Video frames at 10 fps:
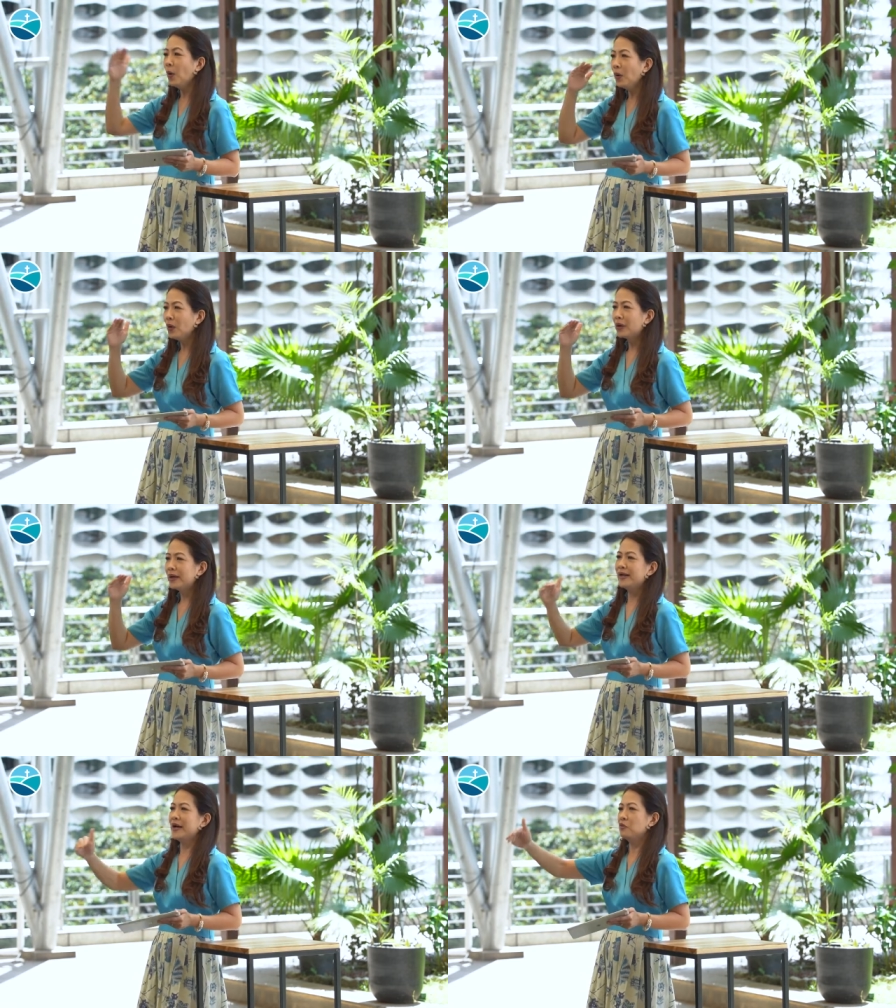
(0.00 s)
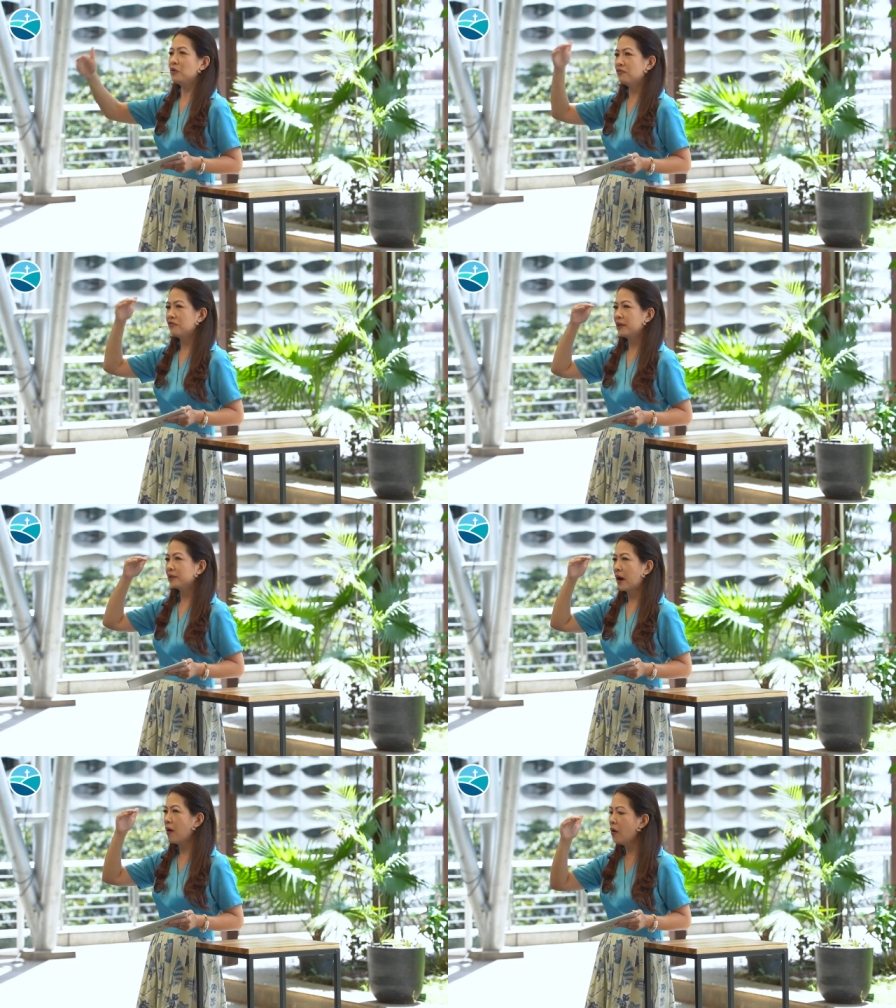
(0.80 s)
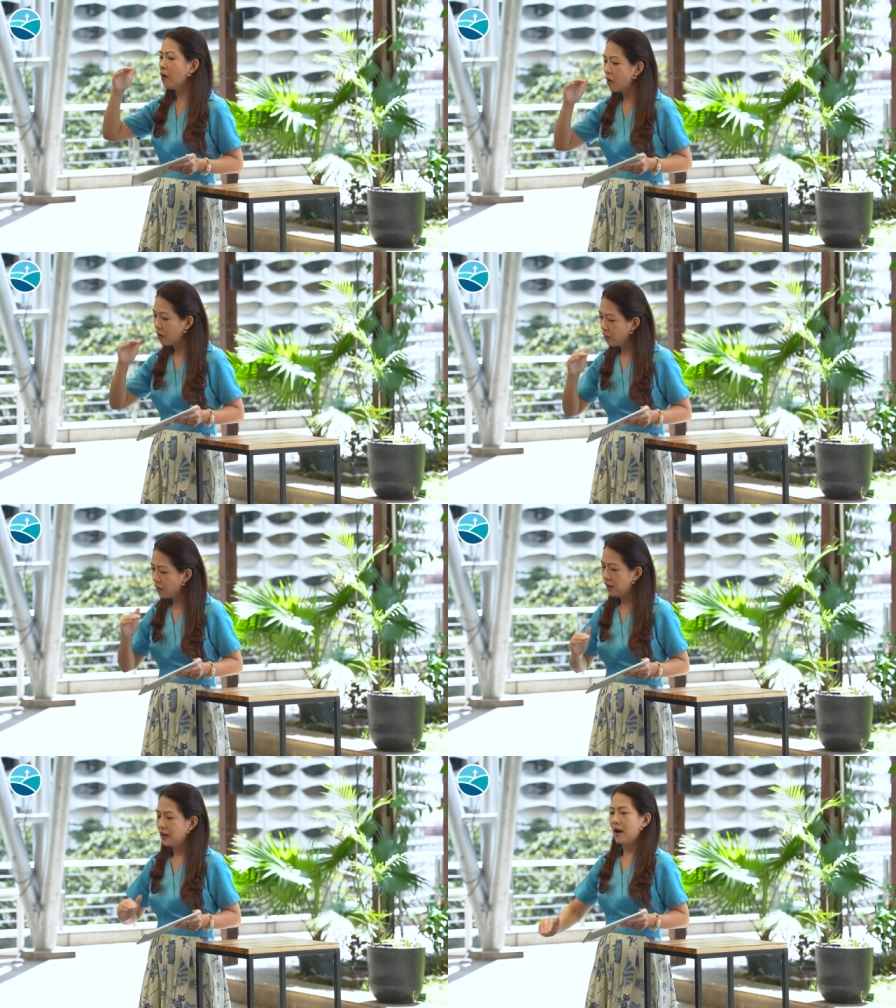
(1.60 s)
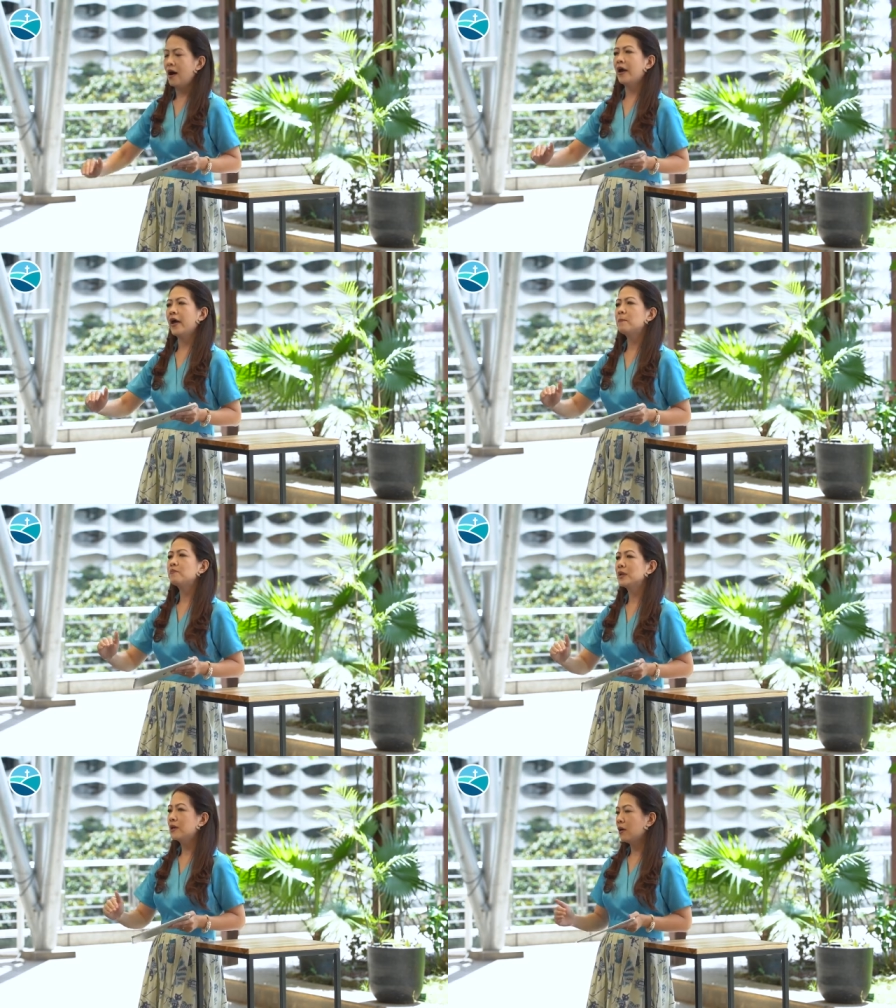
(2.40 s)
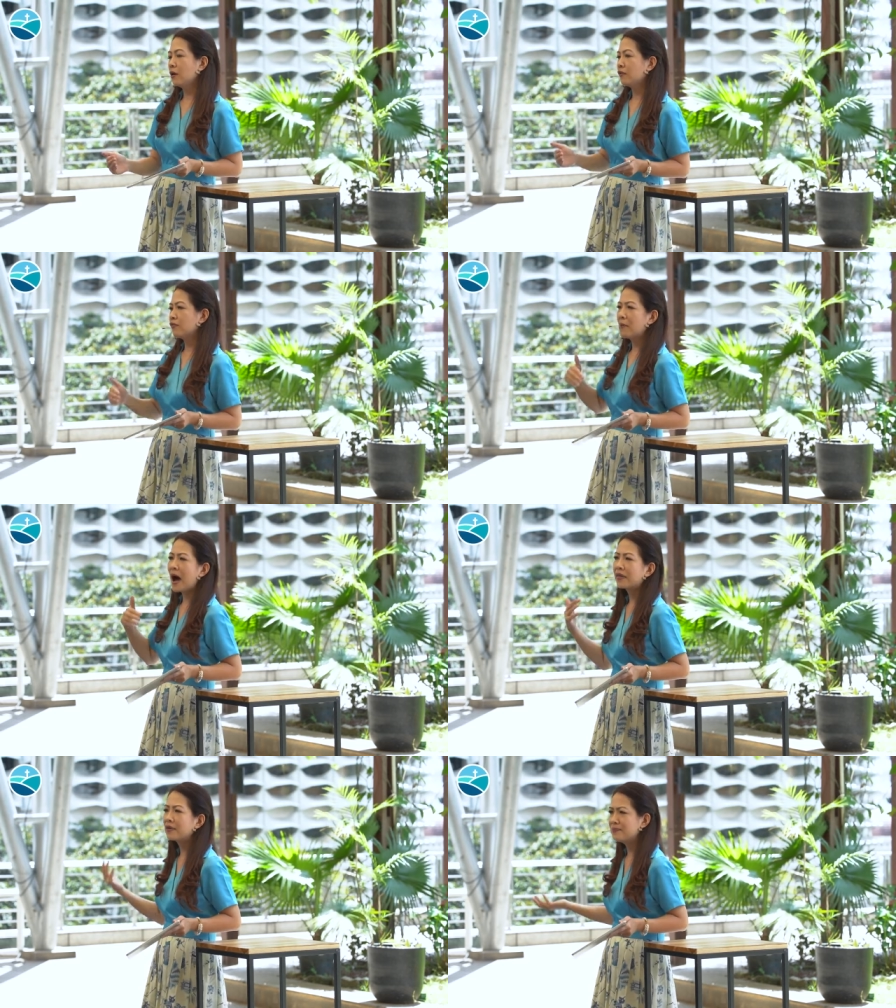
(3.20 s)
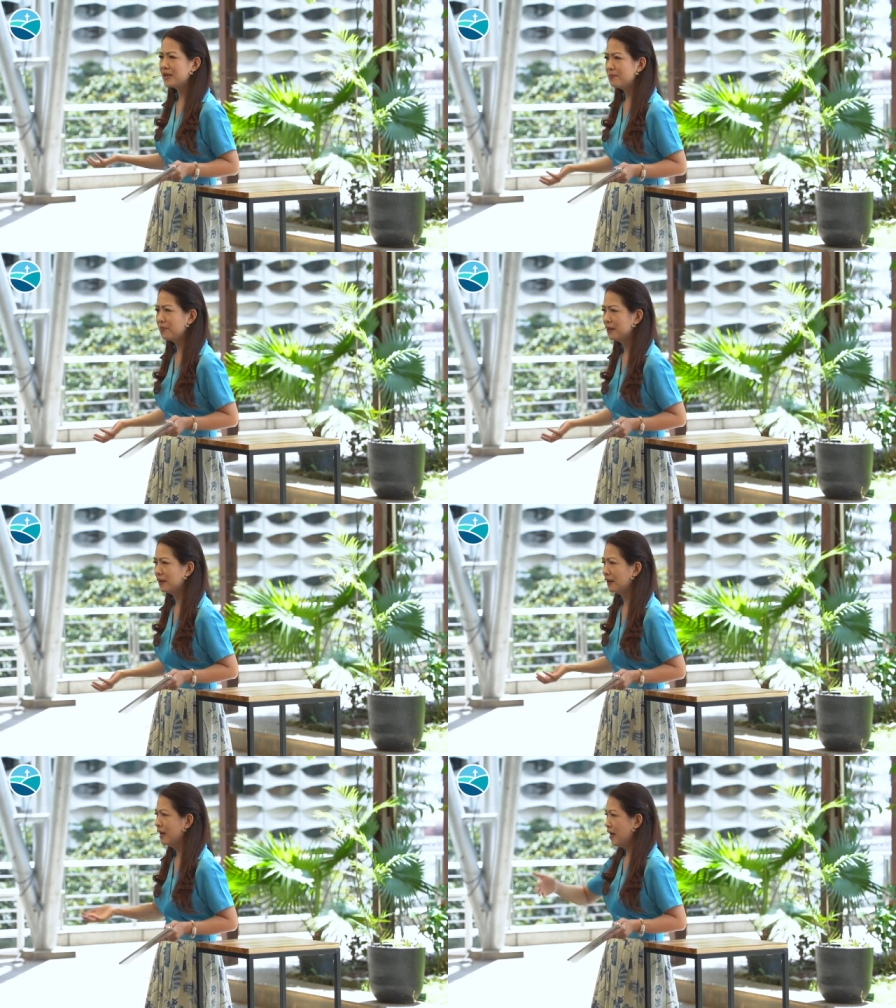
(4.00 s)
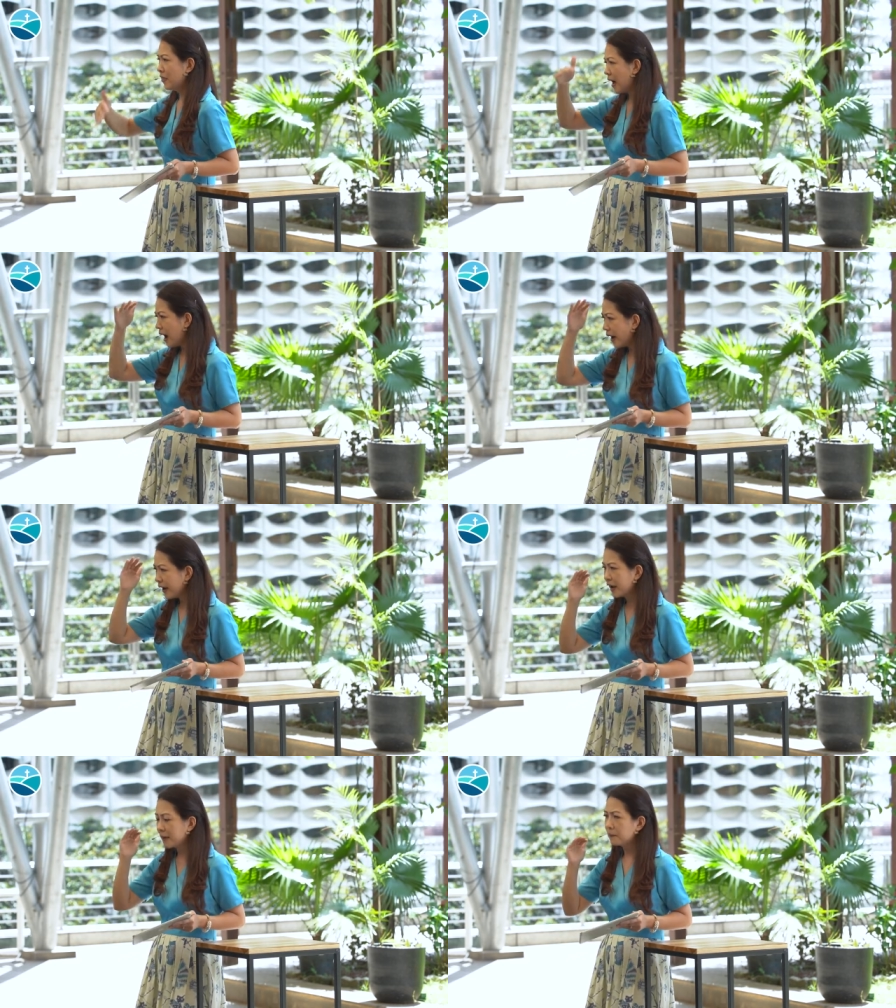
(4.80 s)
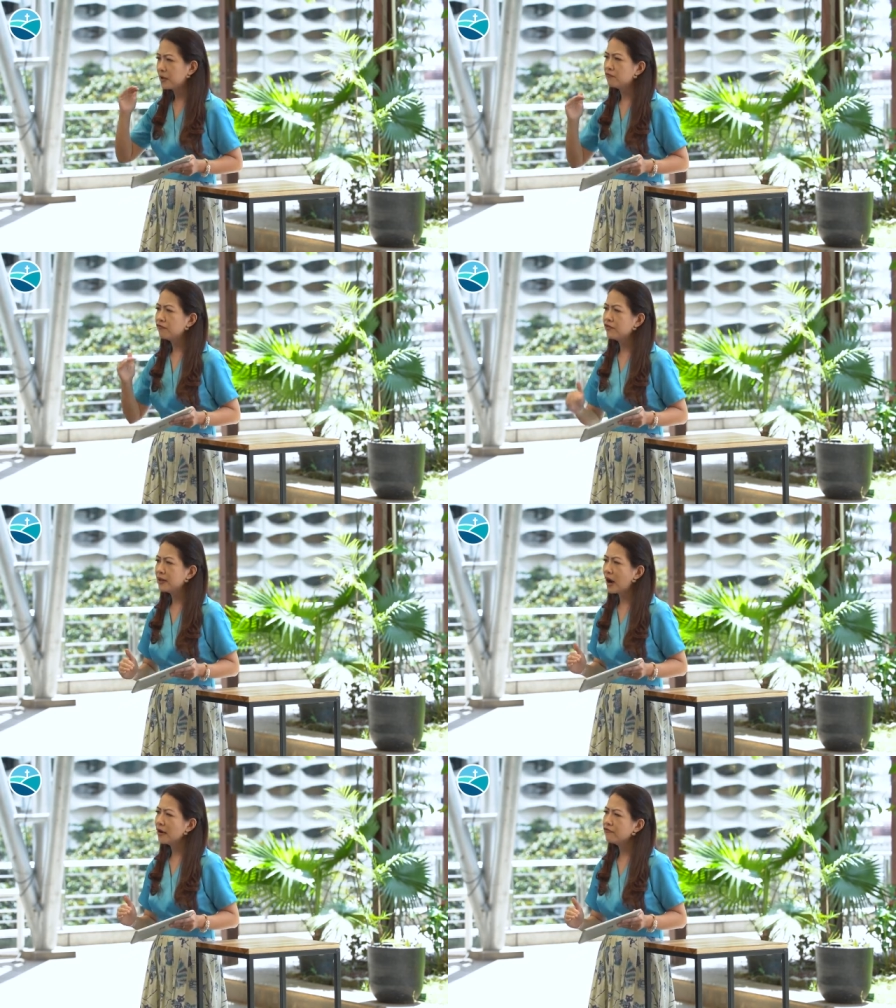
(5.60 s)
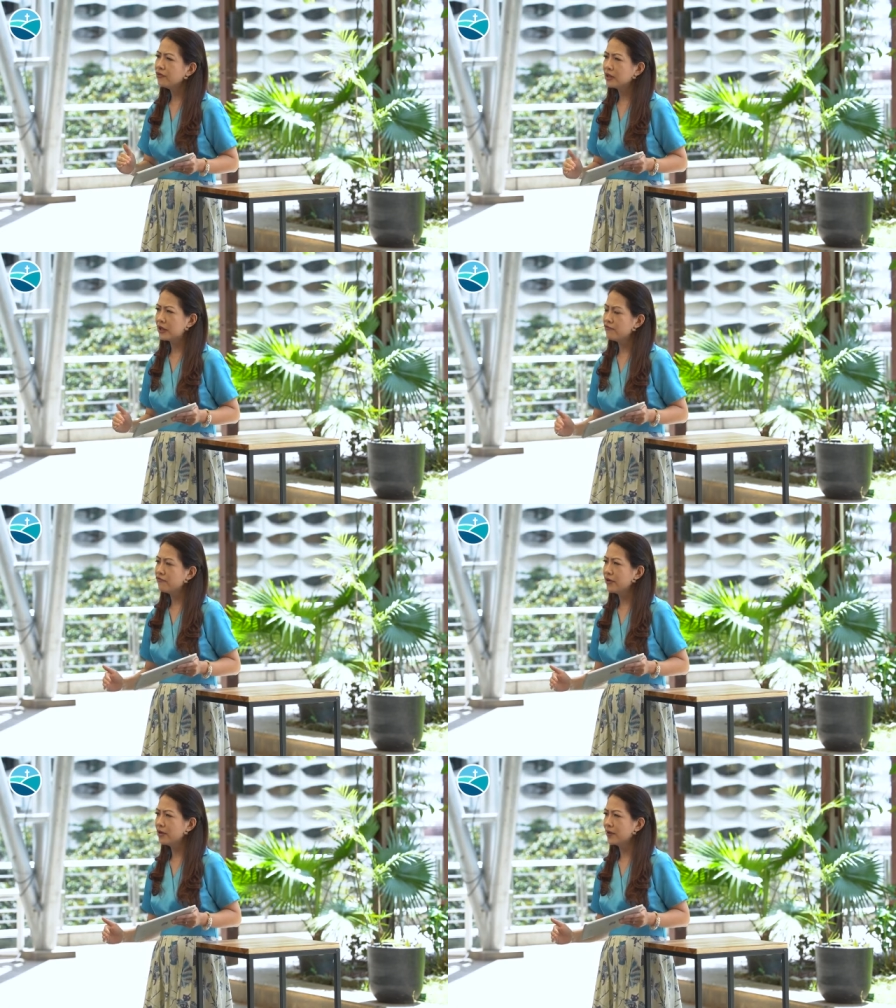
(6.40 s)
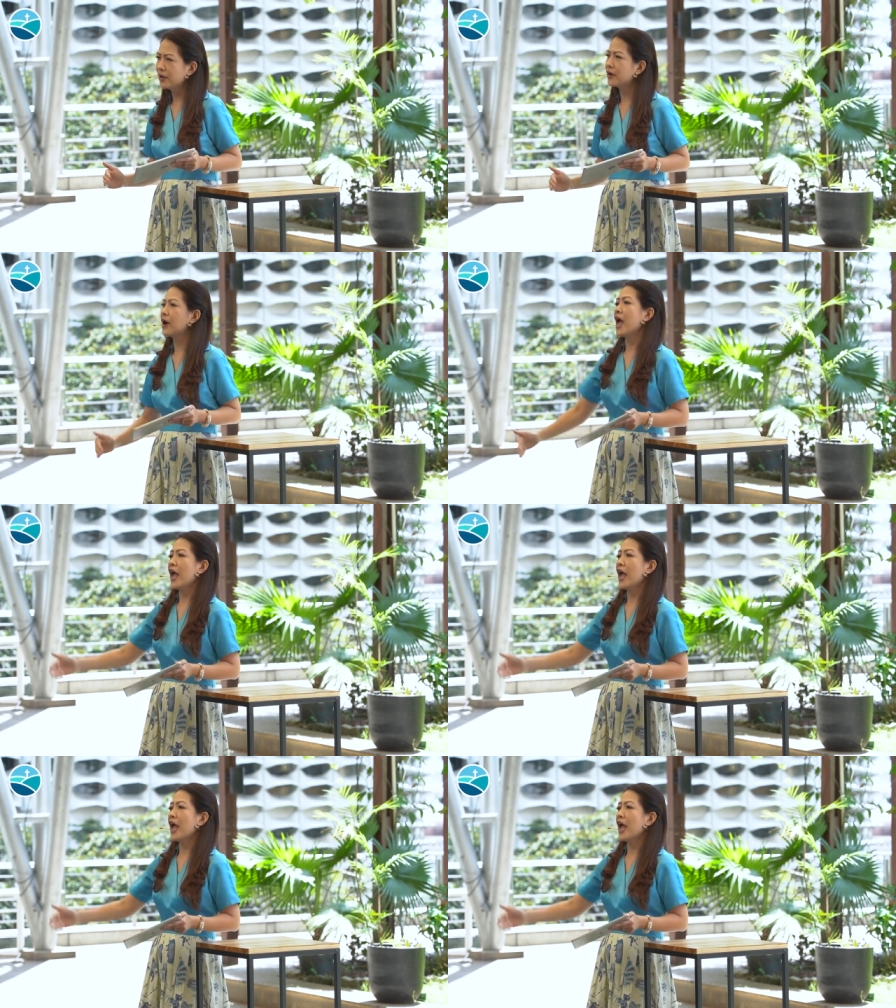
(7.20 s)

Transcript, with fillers: Or we feel that, oh, I am below from other people, that I am infe- I feel inferior.